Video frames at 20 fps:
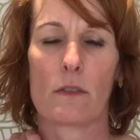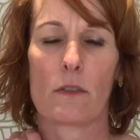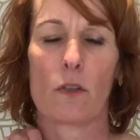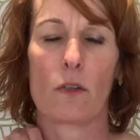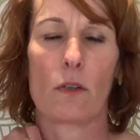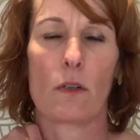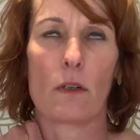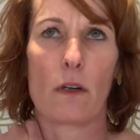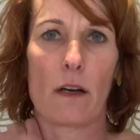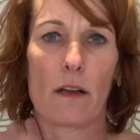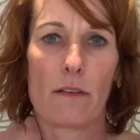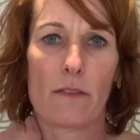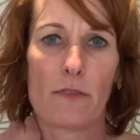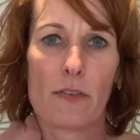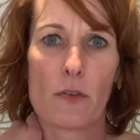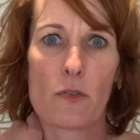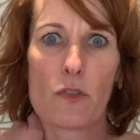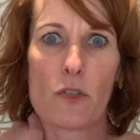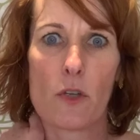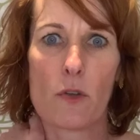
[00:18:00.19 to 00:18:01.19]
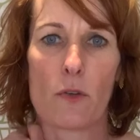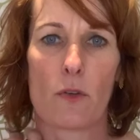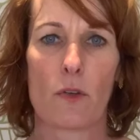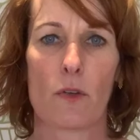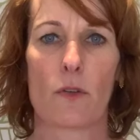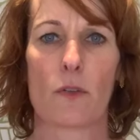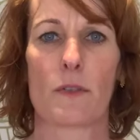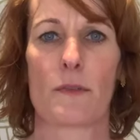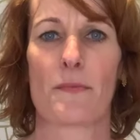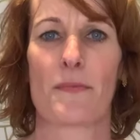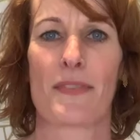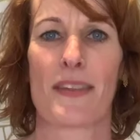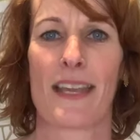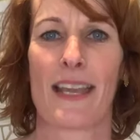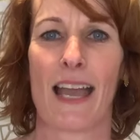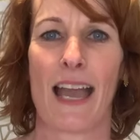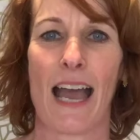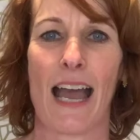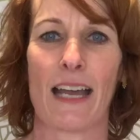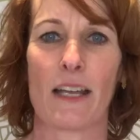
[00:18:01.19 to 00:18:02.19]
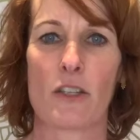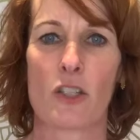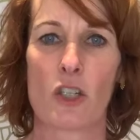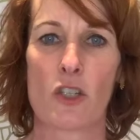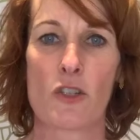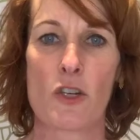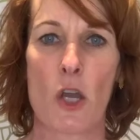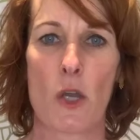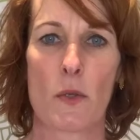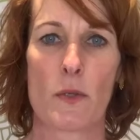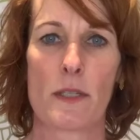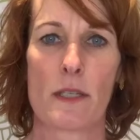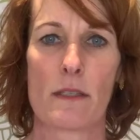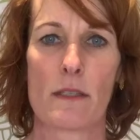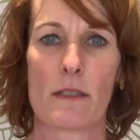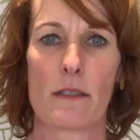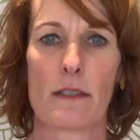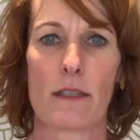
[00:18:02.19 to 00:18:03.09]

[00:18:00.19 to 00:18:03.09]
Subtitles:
Oh, feels so good. And just notice the